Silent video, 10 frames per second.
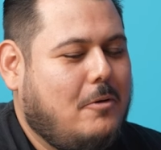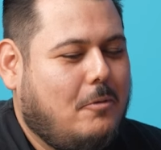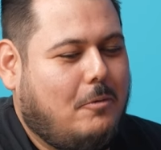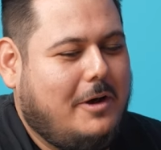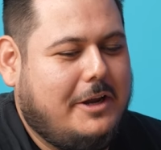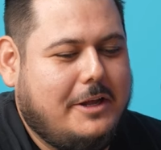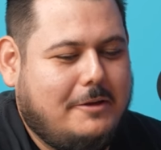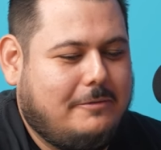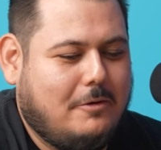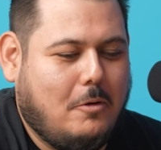What
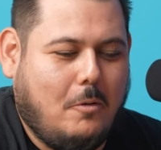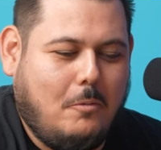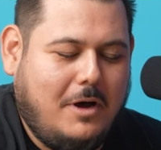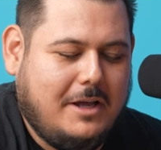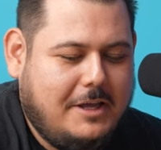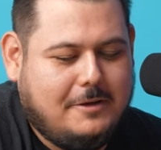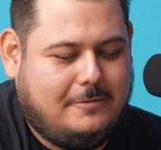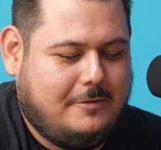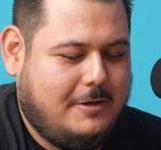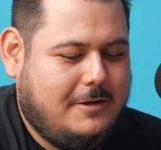if? What
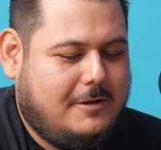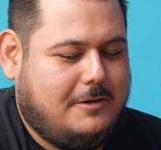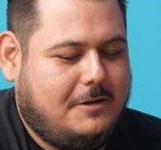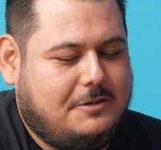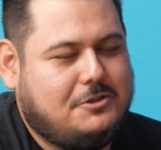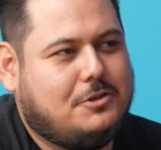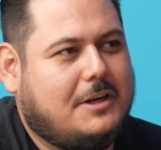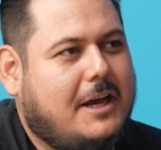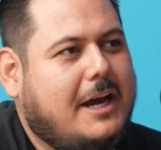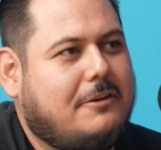if? He's just
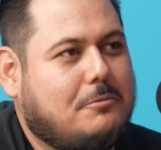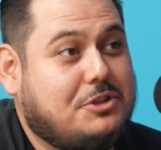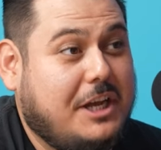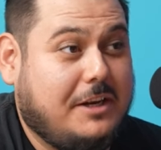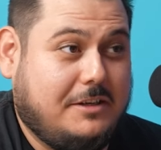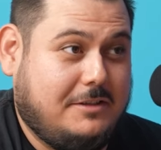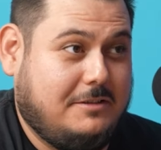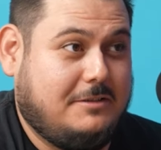trying to hide from Jada.